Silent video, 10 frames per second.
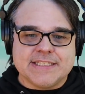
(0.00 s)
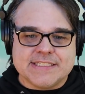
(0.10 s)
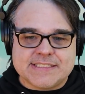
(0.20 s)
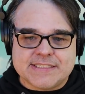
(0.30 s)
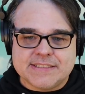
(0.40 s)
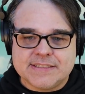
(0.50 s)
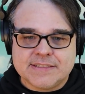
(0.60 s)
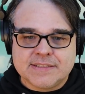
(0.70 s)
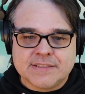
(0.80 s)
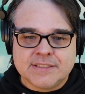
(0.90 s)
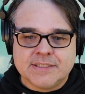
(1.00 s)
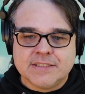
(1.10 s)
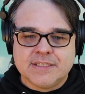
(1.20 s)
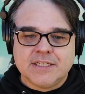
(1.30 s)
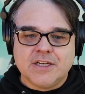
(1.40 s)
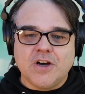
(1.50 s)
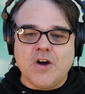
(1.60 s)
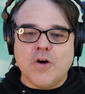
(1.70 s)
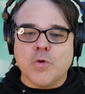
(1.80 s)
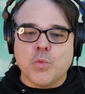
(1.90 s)
this.
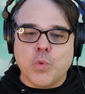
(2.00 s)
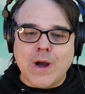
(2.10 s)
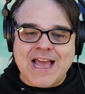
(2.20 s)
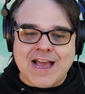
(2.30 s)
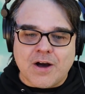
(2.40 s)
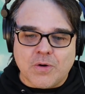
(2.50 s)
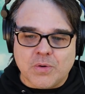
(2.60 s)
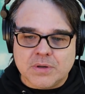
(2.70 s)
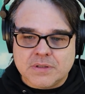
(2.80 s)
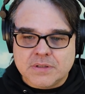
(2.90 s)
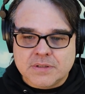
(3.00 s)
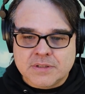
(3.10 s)
Oh, wow.